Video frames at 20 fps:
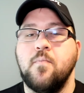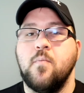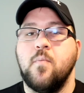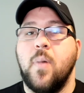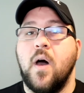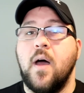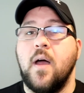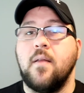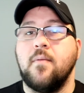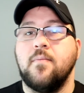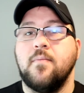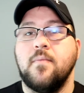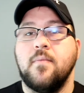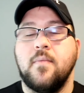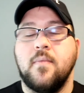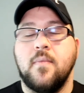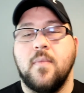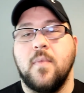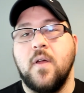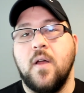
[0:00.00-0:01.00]
But
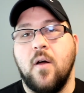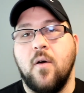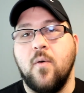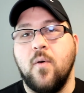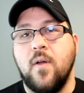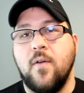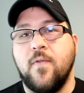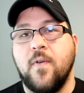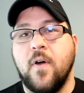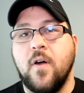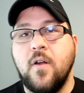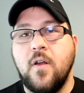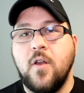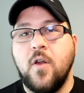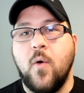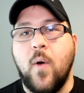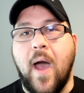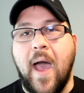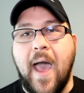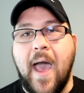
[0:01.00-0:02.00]
you know, if you're going to
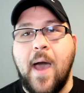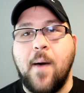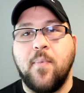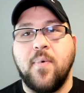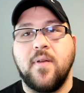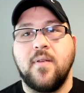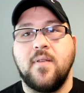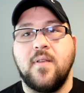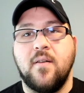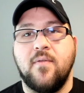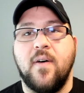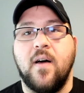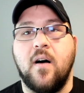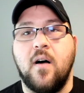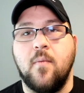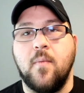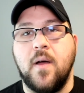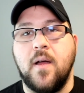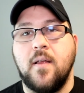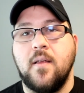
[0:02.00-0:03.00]
do app
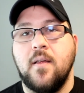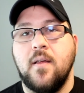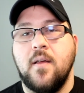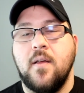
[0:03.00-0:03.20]
development,